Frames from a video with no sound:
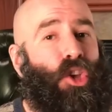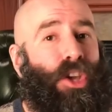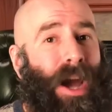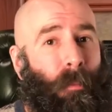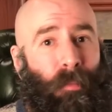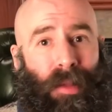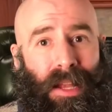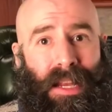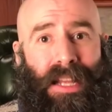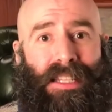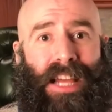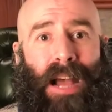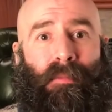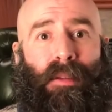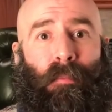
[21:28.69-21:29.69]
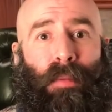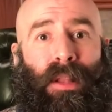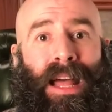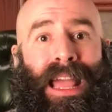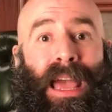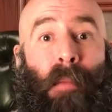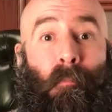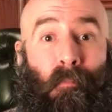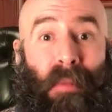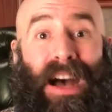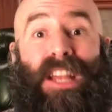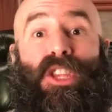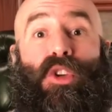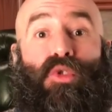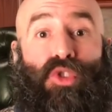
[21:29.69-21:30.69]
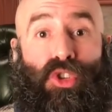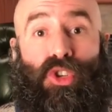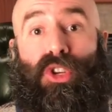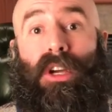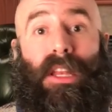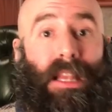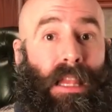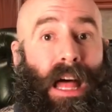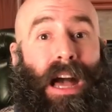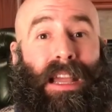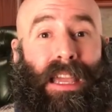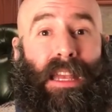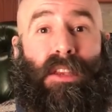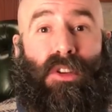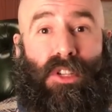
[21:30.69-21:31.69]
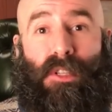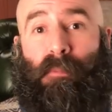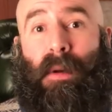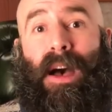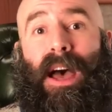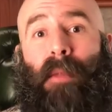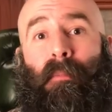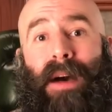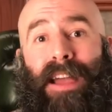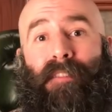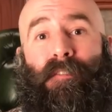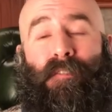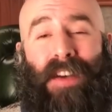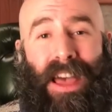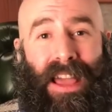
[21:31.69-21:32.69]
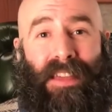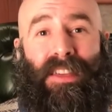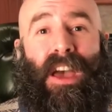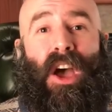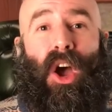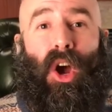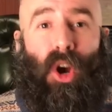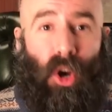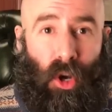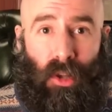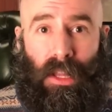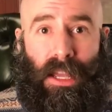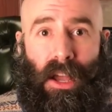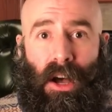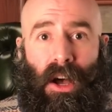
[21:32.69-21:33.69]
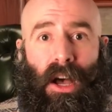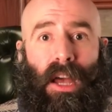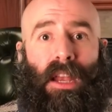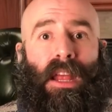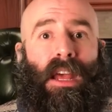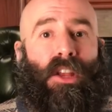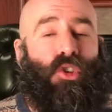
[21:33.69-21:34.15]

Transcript: You got plenty of time to plan, but you should lock in your spot by faith early on,